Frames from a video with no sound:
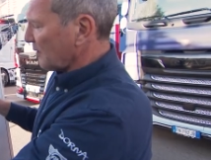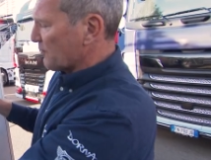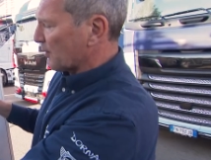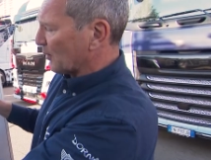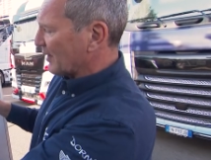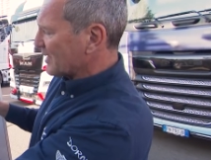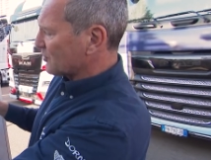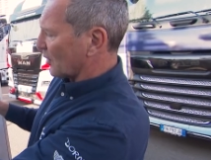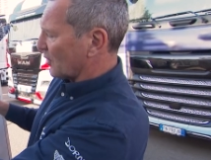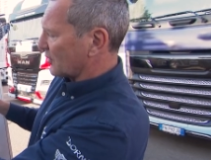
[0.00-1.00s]
from a rear
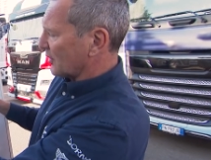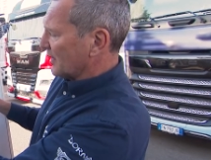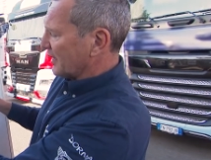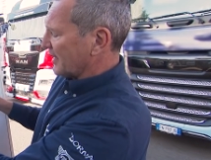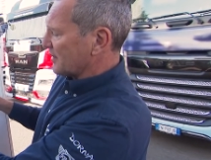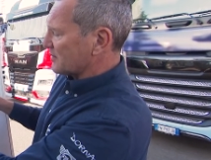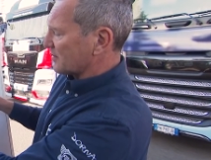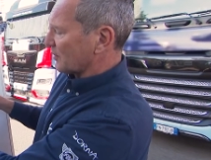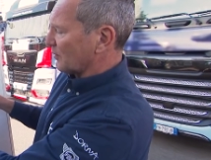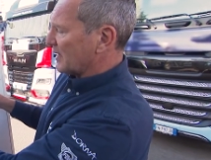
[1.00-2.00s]
shock is
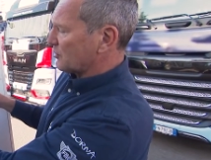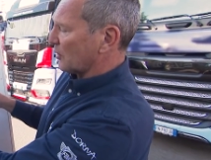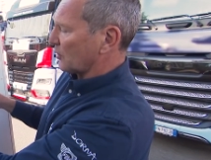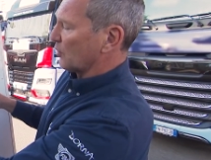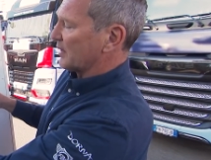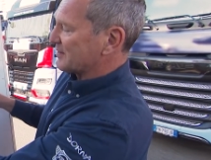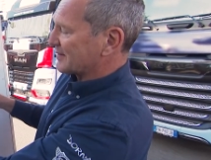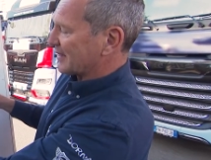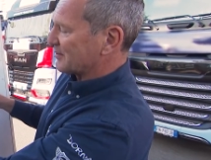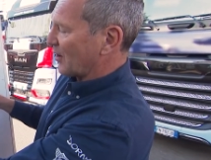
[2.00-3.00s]
the rear shock already
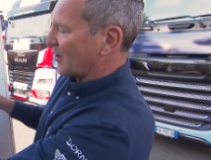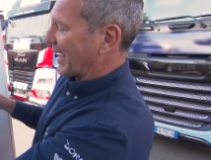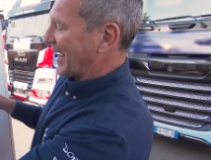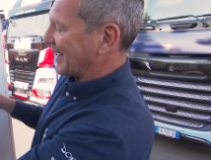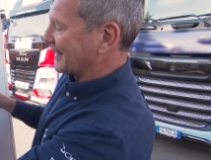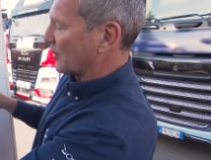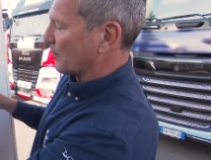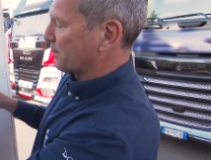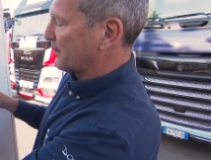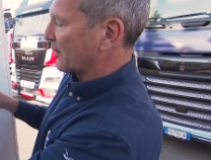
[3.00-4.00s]
stays long and
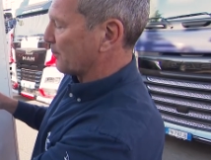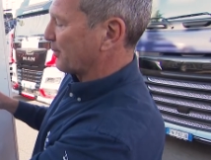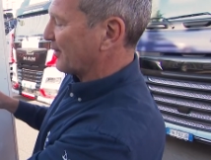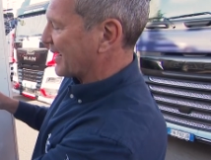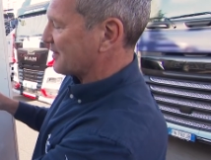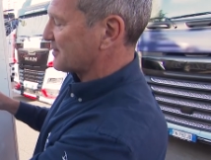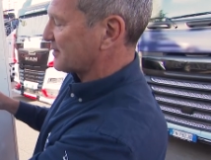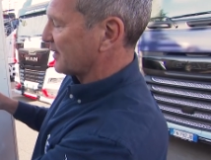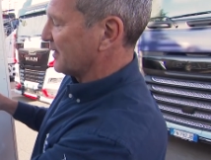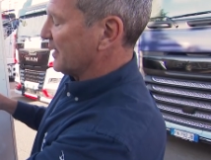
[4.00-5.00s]
com
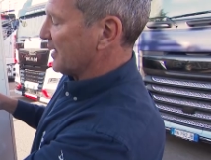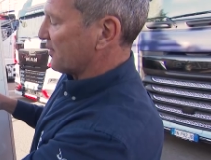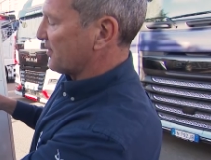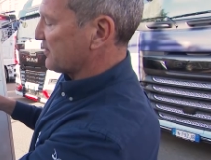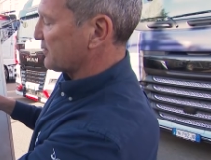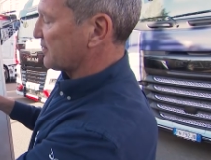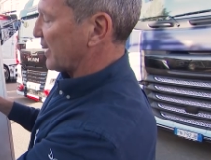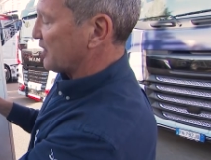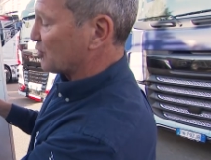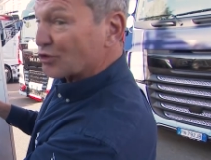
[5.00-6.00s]
compress this
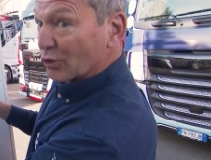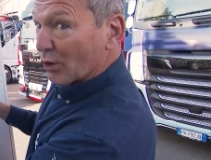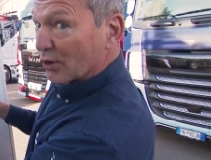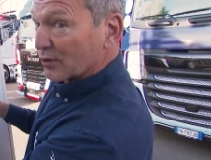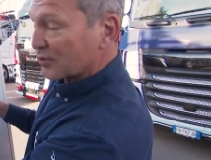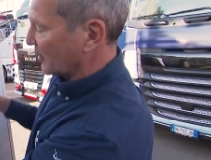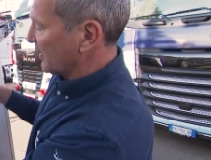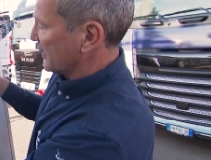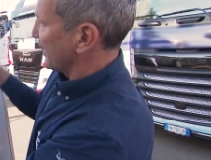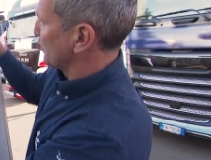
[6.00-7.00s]
stays short,
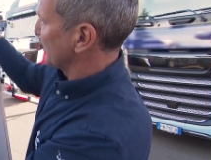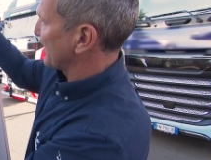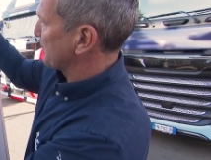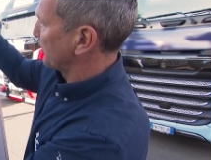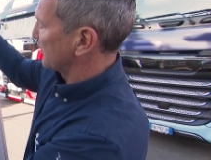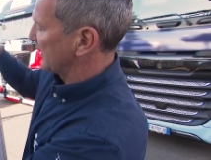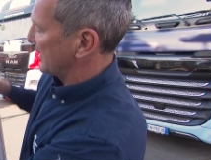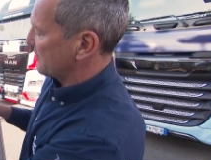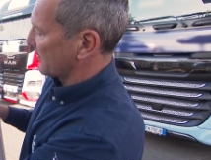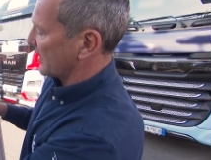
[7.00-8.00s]
and when they pull the
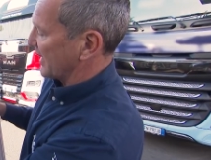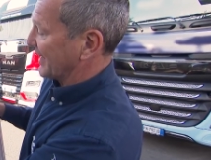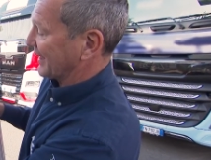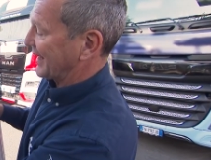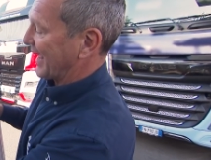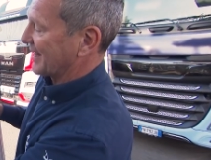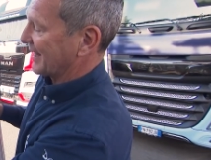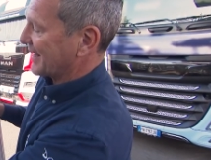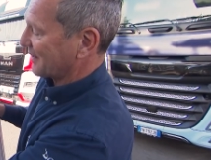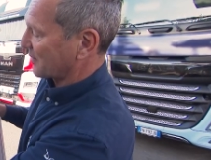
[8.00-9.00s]
lever, it can
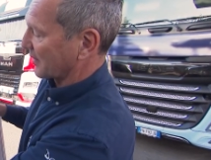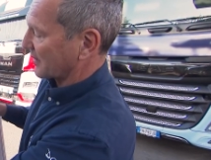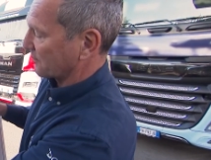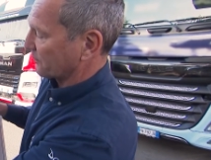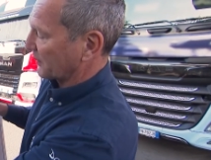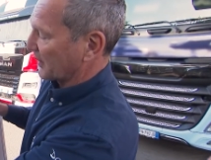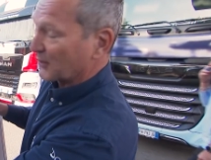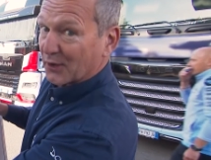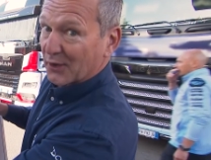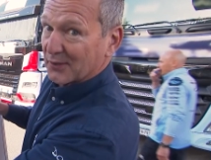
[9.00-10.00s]
lengthen,
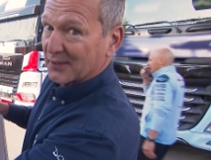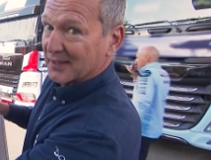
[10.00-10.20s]
you know?